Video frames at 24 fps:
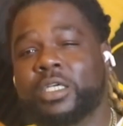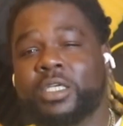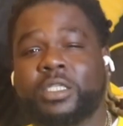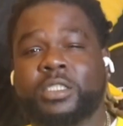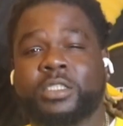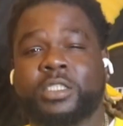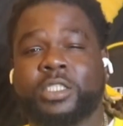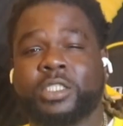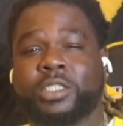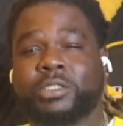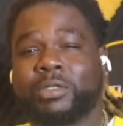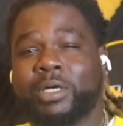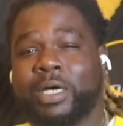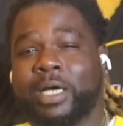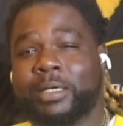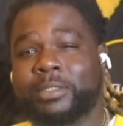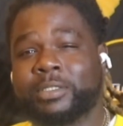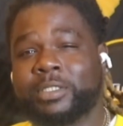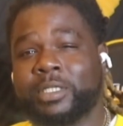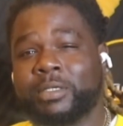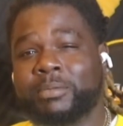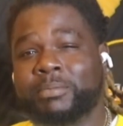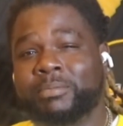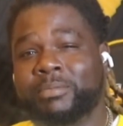subscribe
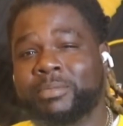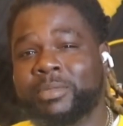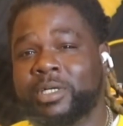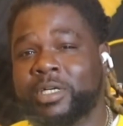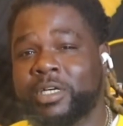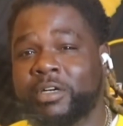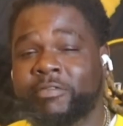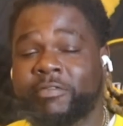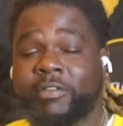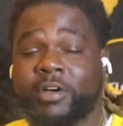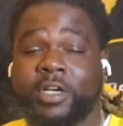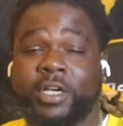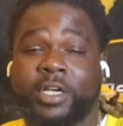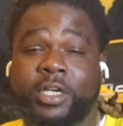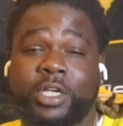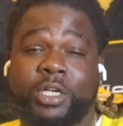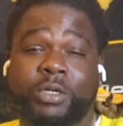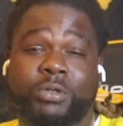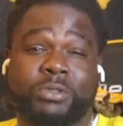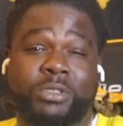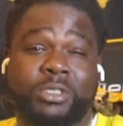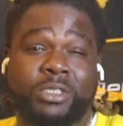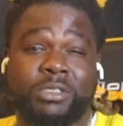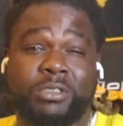to the motherfucking
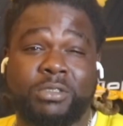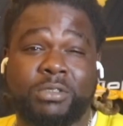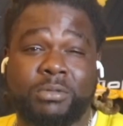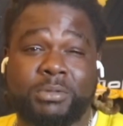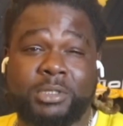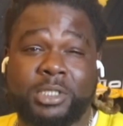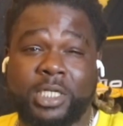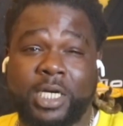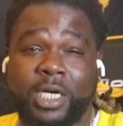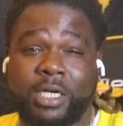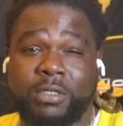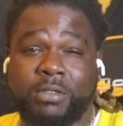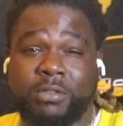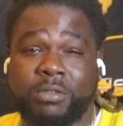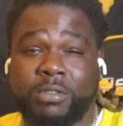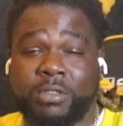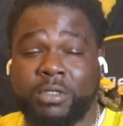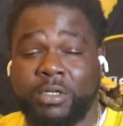YouTube channel